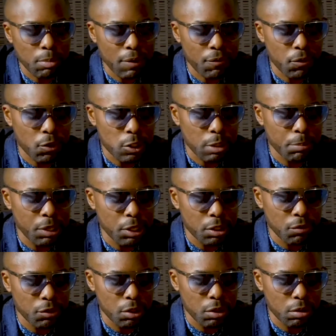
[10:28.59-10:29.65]
my first celebrity
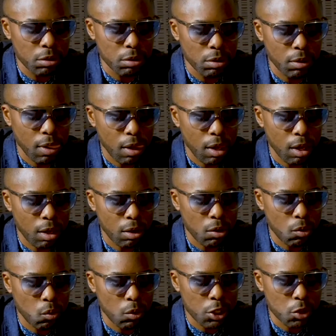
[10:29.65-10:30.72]
interview
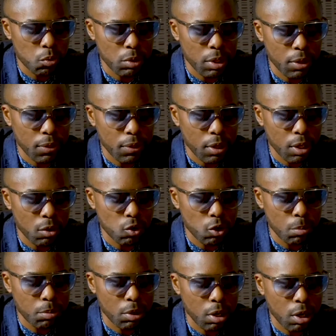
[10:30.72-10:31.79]
was with a
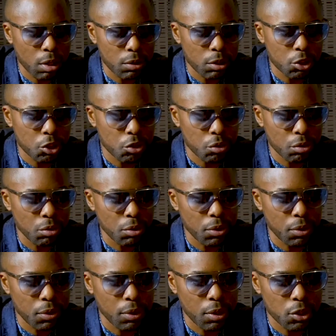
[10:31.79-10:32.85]
group called The
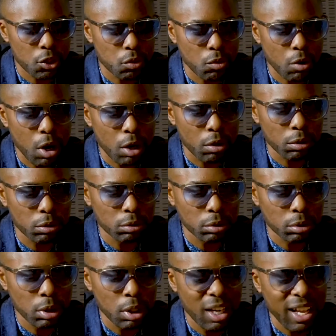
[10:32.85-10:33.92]
Truth in Toronto.
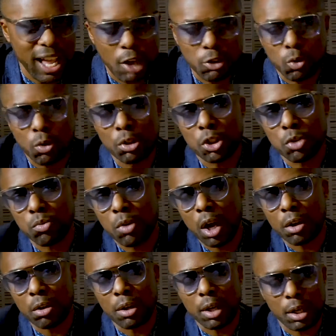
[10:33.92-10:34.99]
I was going to
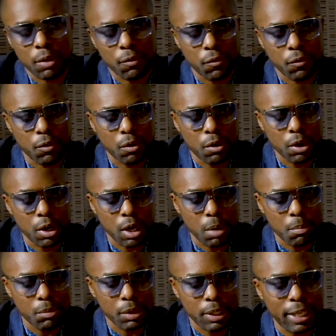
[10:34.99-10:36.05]
Toronto for
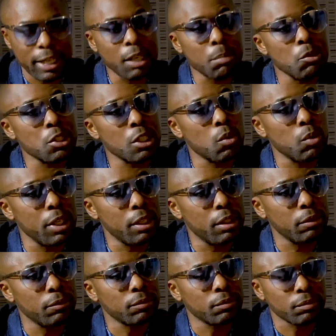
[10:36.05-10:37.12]
Canadian Music
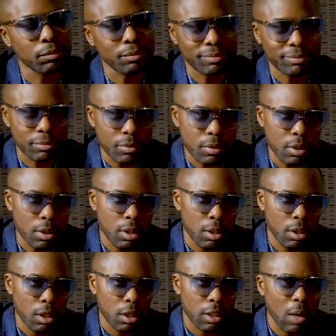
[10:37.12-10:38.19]
Week
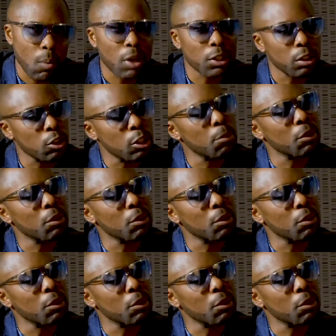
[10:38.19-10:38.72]
because I wanted to learn